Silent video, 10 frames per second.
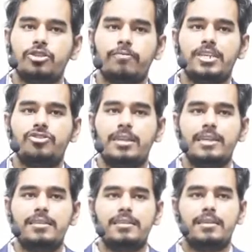question
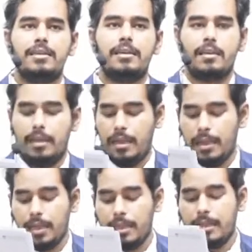is,
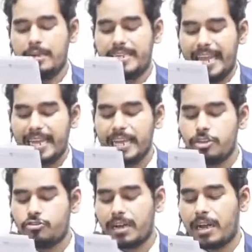taking
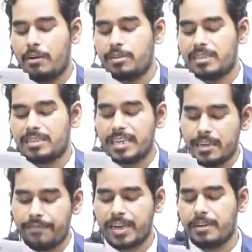into account the
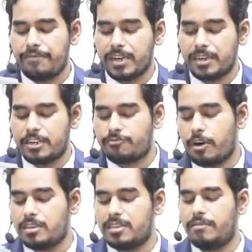significant figures,
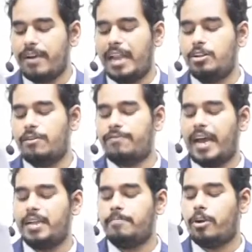what is the value of
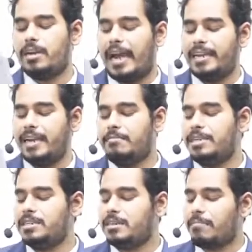9.99
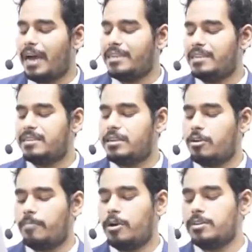meter minus
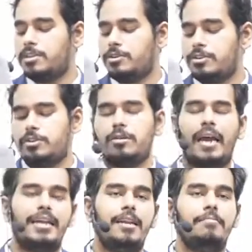
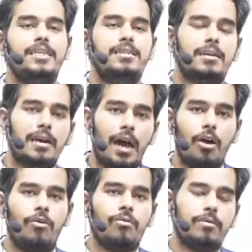0.0099 meter?
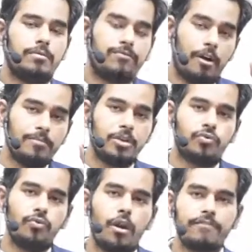Now, from the
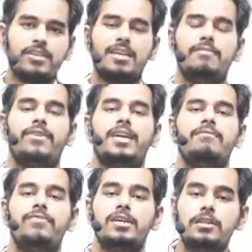rule of significant
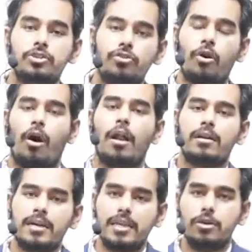figure, you
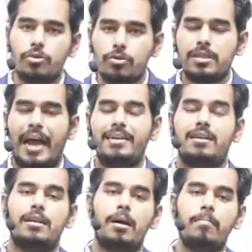already know that the
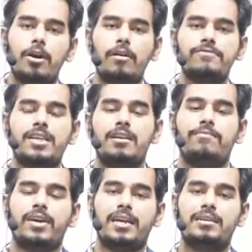number of
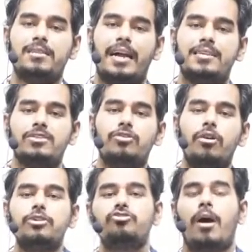significant that is
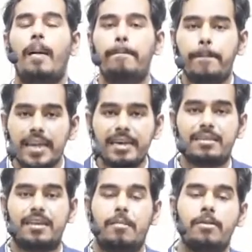going to appear,
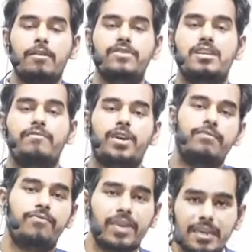the number of
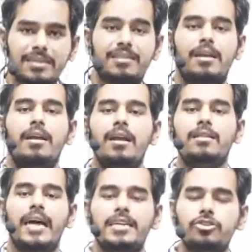significant figures
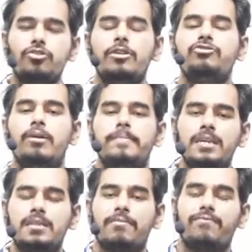that is going to appear
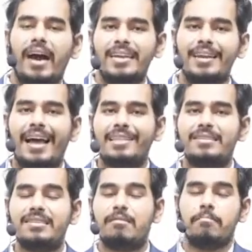in the final
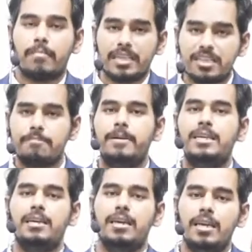answer must
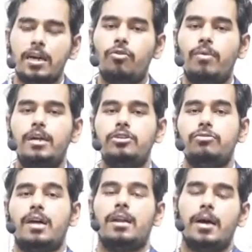be equal to
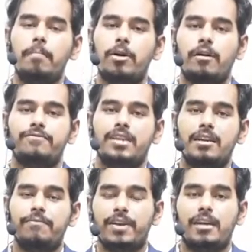the number of
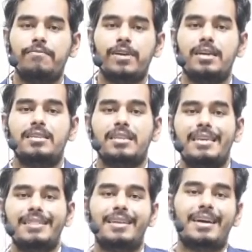significant figures
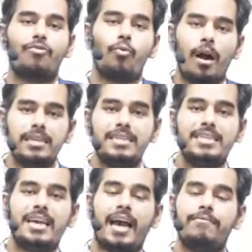in the
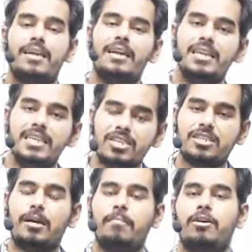quantity having least
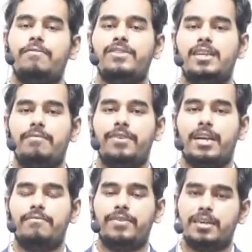number of
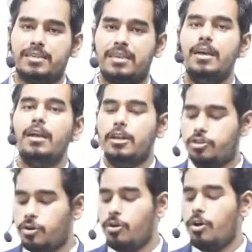significant figures.
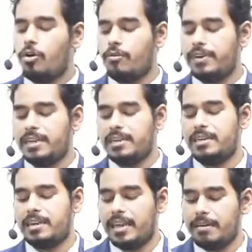So over
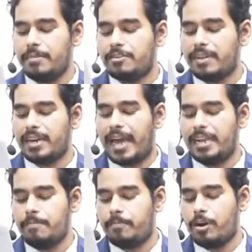here, in between
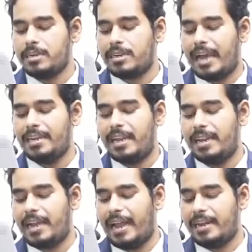
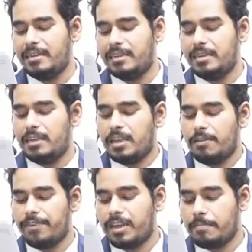9.99 and
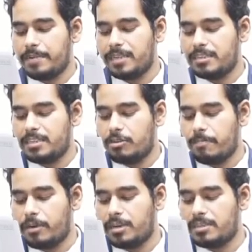if we compare
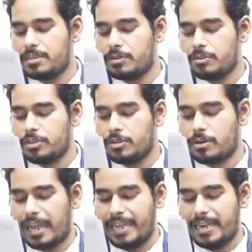
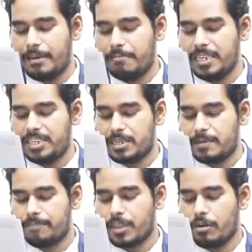0.0099 meter,
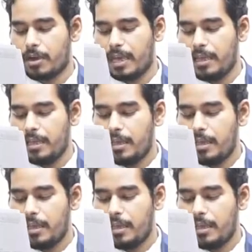okay,